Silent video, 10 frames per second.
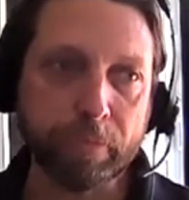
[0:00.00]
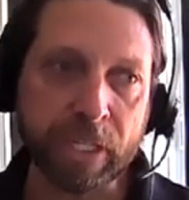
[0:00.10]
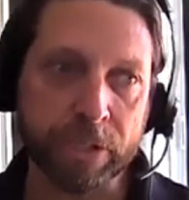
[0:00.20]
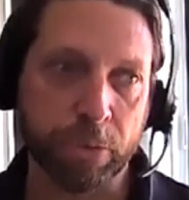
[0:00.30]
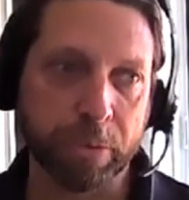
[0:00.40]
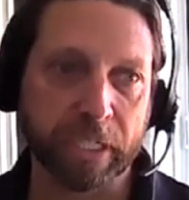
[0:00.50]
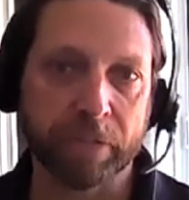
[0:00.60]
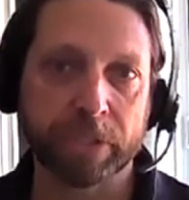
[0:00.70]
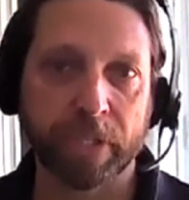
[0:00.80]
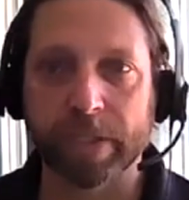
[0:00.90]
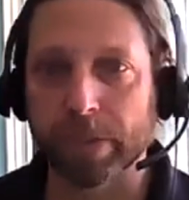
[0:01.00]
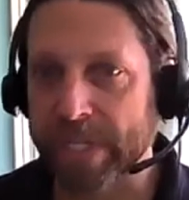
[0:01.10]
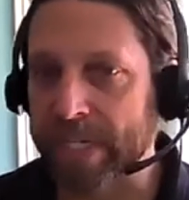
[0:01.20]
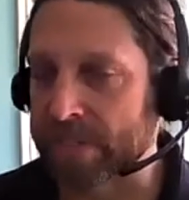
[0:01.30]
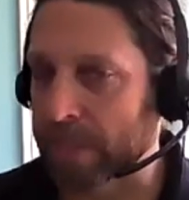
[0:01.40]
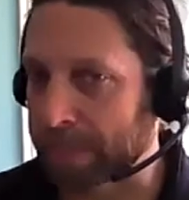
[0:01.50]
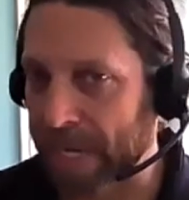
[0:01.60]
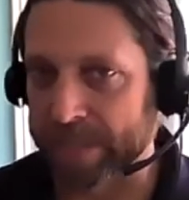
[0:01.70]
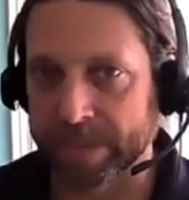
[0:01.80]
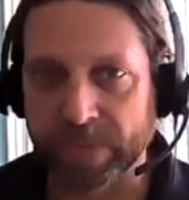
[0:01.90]
So we'd love to undertake some
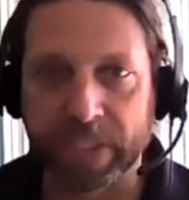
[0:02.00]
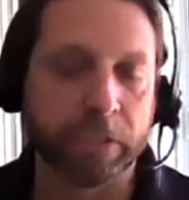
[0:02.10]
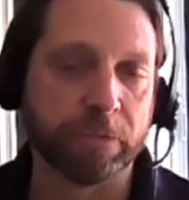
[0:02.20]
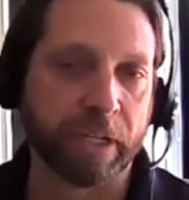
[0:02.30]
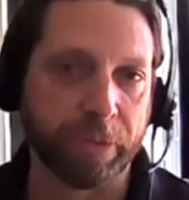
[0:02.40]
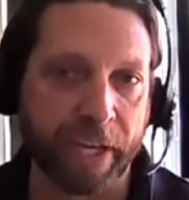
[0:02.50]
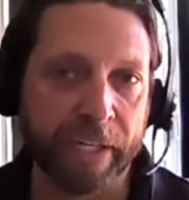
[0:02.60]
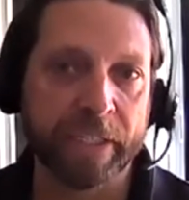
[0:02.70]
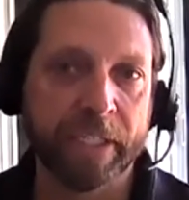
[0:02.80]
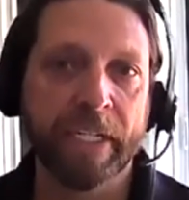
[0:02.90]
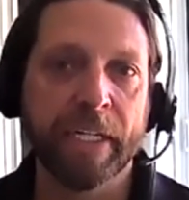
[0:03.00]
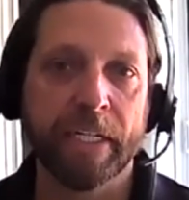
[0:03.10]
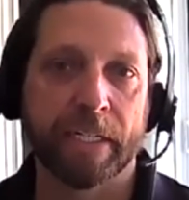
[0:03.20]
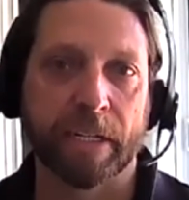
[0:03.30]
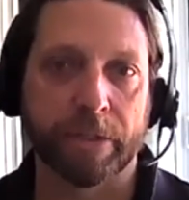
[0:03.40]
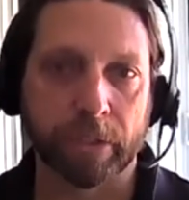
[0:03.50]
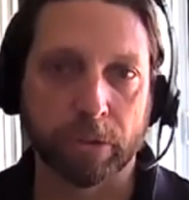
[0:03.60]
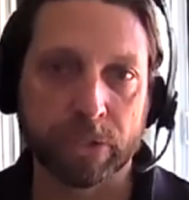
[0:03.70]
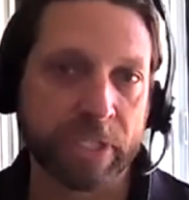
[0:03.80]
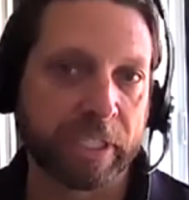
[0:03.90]
activity around that that
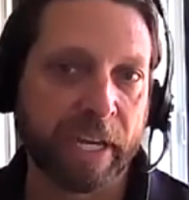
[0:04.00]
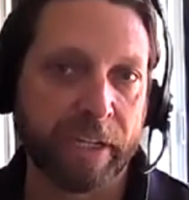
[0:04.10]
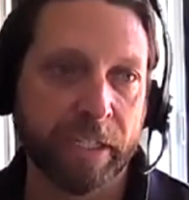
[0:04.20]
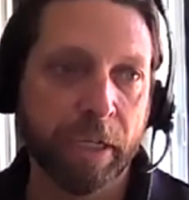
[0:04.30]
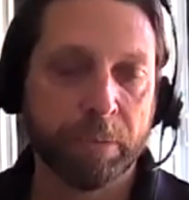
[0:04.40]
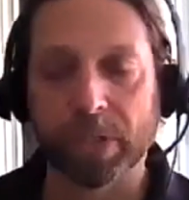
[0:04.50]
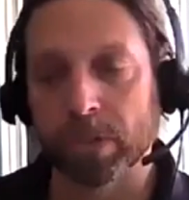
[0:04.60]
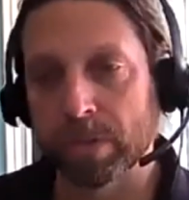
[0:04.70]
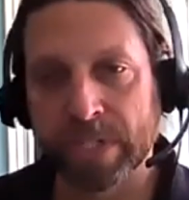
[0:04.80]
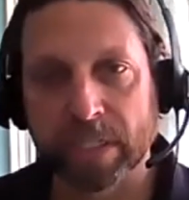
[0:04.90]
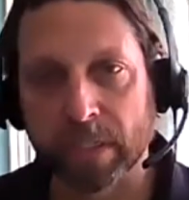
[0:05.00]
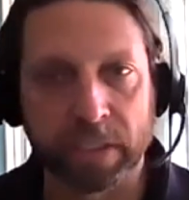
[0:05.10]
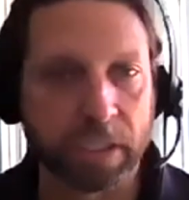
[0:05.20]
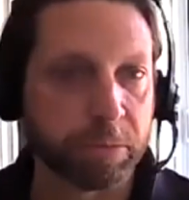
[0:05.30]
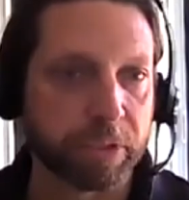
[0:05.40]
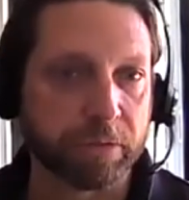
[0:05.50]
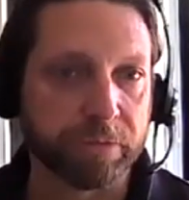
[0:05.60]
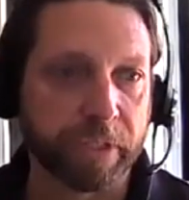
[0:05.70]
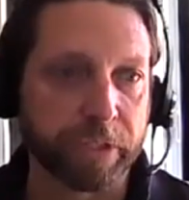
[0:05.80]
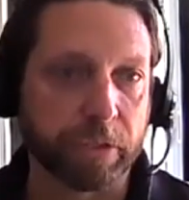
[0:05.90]
looks at that, but it could take on a number of
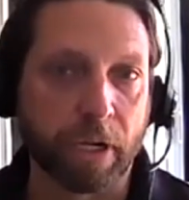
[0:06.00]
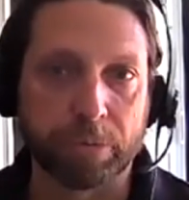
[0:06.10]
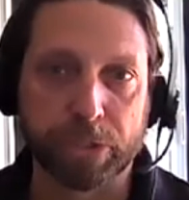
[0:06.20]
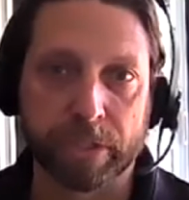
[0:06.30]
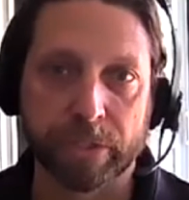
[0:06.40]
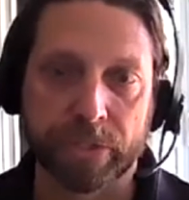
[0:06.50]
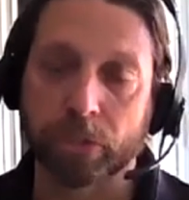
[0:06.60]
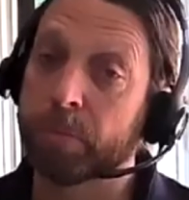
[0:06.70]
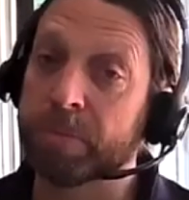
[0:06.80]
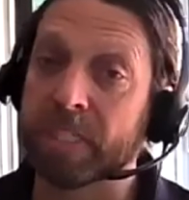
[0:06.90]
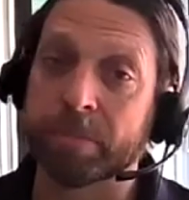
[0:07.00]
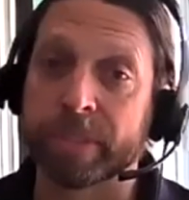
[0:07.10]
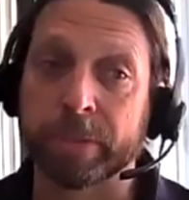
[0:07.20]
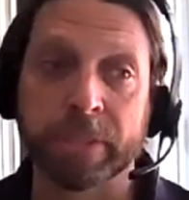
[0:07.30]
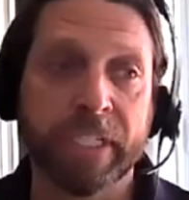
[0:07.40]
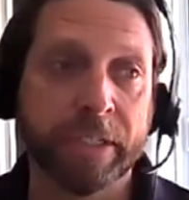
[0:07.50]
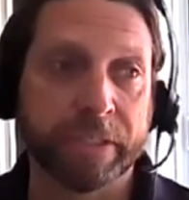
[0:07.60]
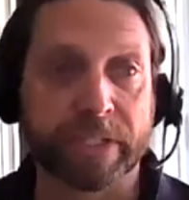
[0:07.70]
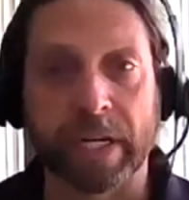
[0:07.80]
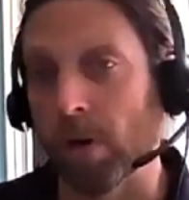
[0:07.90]
other options. It could be about the
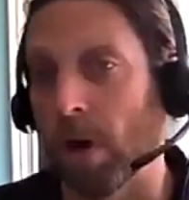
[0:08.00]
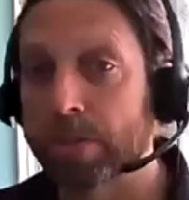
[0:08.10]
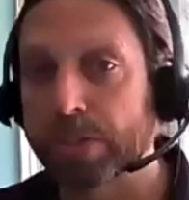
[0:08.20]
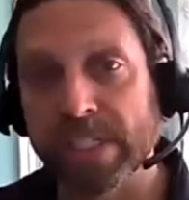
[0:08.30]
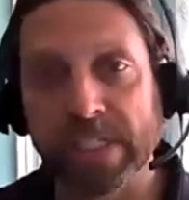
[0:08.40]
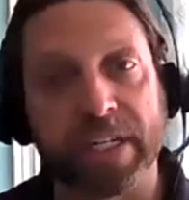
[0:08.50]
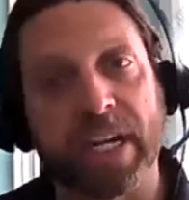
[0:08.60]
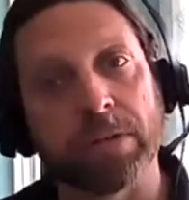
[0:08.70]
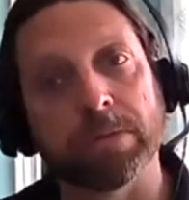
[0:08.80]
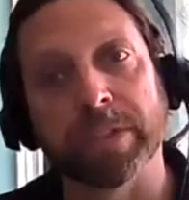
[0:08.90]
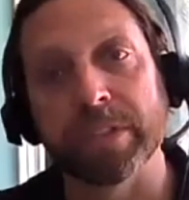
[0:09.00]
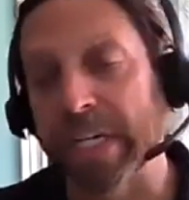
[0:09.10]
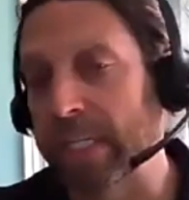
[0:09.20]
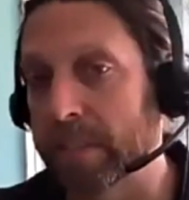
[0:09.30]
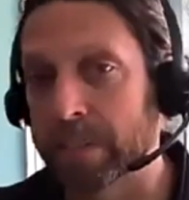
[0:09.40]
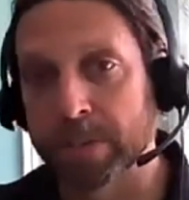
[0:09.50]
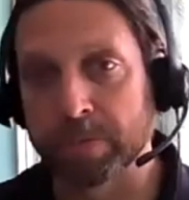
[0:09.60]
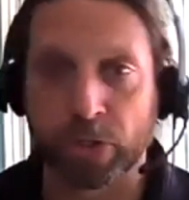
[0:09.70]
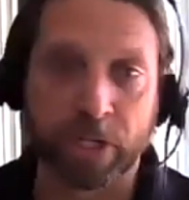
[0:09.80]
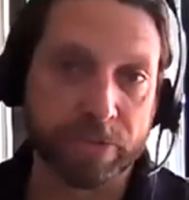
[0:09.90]
technology and how the data is
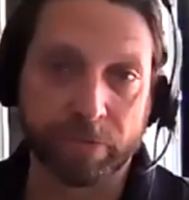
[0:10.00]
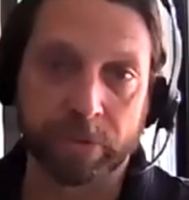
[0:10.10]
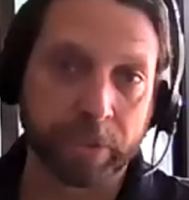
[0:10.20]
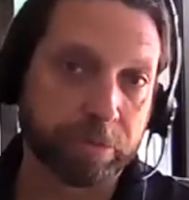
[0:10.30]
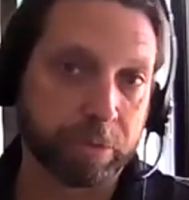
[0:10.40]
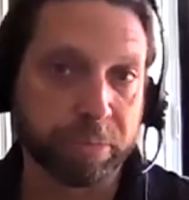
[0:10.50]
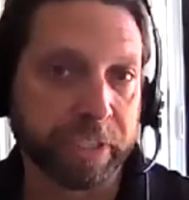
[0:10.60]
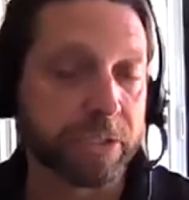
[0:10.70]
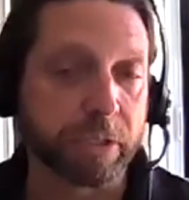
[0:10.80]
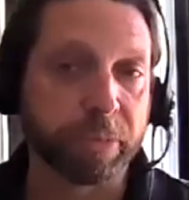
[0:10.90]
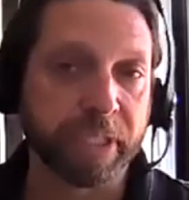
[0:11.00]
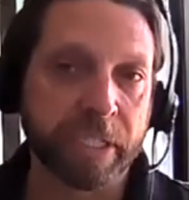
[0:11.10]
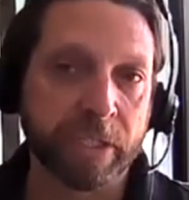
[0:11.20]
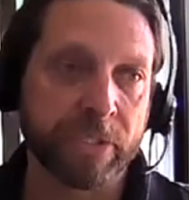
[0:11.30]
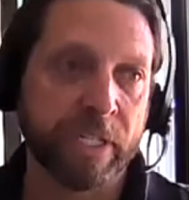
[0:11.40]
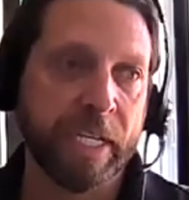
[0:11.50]
transferring from place to place.